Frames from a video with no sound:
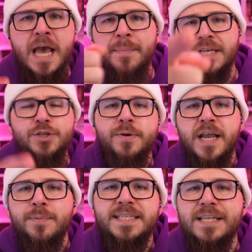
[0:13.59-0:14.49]
because you could
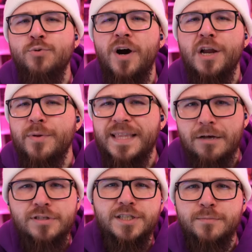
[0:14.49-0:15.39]
help us get to one hundred
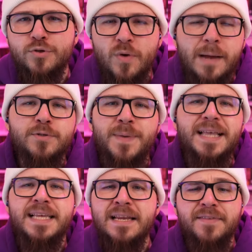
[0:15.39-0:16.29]
thousand subscribers
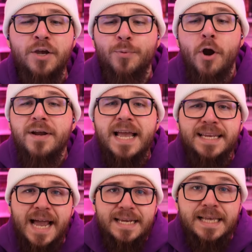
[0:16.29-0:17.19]
by the end of the year. We're already at
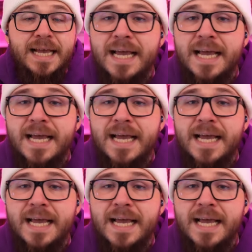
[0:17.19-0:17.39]
ninety.